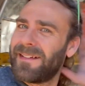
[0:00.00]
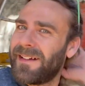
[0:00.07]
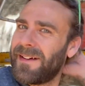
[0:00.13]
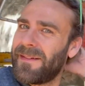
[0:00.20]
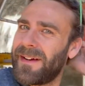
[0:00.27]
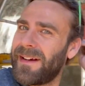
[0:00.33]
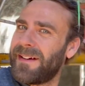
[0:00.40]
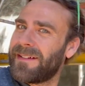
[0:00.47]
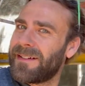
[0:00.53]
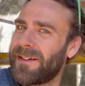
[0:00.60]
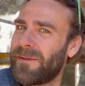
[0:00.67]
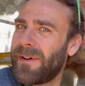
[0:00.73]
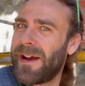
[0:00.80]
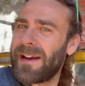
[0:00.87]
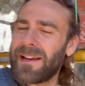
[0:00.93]
Oh, my hair's
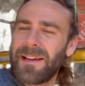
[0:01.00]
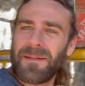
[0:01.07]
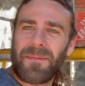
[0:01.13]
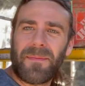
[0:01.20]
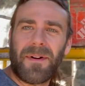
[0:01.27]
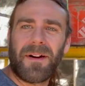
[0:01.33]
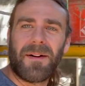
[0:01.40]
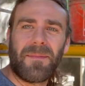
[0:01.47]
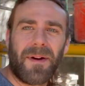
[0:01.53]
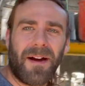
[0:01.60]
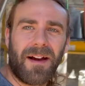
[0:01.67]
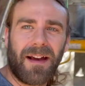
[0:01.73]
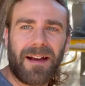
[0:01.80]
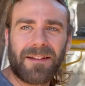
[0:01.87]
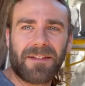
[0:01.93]
all wacky.
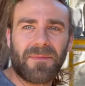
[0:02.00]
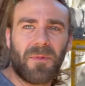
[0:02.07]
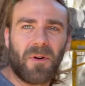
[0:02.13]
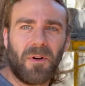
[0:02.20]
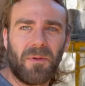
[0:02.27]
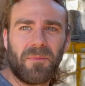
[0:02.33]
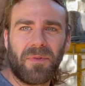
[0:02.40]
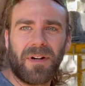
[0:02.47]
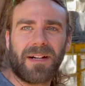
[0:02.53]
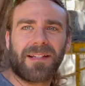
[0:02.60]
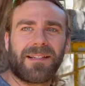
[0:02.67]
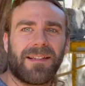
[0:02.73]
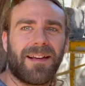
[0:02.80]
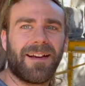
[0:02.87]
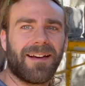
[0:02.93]
I had some old
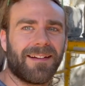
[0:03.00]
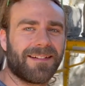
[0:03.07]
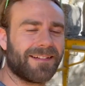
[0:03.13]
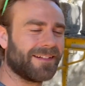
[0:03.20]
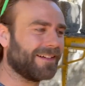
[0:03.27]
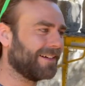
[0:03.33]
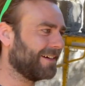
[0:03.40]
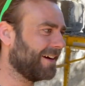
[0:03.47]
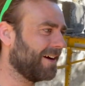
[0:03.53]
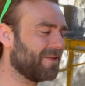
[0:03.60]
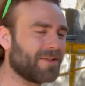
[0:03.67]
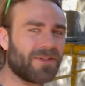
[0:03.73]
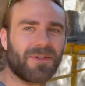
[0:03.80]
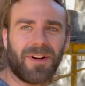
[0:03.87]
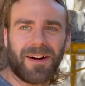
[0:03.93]
bricks that I
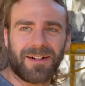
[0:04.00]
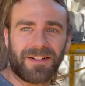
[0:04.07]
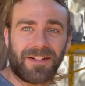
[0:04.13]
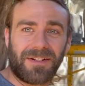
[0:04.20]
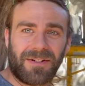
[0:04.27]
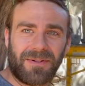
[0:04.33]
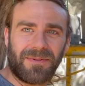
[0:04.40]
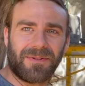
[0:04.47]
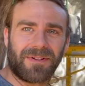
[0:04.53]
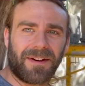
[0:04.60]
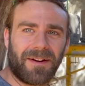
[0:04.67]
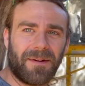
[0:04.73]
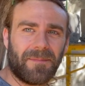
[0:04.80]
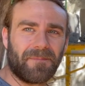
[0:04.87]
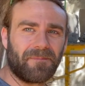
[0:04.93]
was trying to use
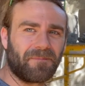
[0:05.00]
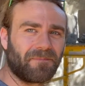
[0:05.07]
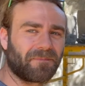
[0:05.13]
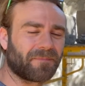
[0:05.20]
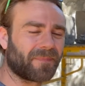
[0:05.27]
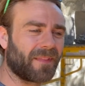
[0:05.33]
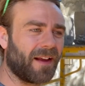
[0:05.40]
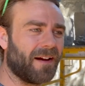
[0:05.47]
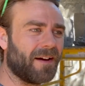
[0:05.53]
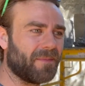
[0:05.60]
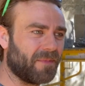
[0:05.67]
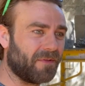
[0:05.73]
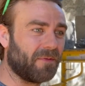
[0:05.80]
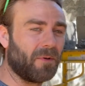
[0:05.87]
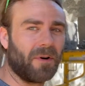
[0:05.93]
up
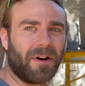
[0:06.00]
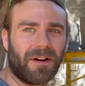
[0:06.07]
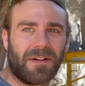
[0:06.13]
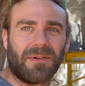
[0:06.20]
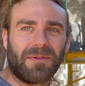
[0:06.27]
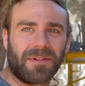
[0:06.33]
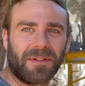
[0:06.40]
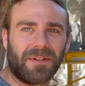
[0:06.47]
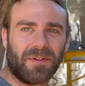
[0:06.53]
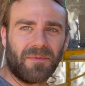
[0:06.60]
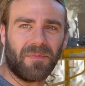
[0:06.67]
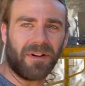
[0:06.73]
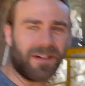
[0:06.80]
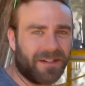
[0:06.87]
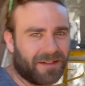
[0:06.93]
before I used the new
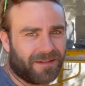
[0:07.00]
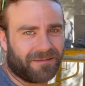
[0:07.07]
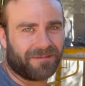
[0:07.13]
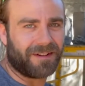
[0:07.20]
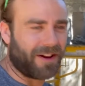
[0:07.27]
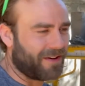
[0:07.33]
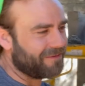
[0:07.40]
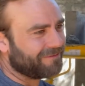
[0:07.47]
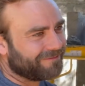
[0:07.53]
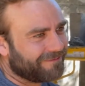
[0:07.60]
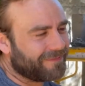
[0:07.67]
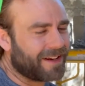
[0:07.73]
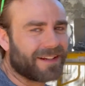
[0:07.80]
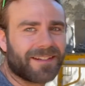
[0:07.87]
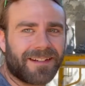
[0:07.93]
bricks. You know,
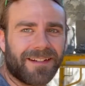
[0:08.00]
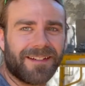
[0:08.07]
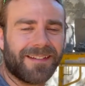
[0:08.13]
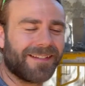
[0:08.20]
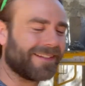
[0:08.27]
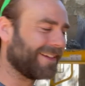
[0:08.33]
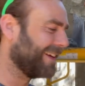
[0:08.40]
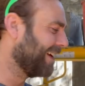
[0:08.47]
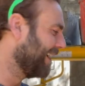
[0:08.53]
makes sense.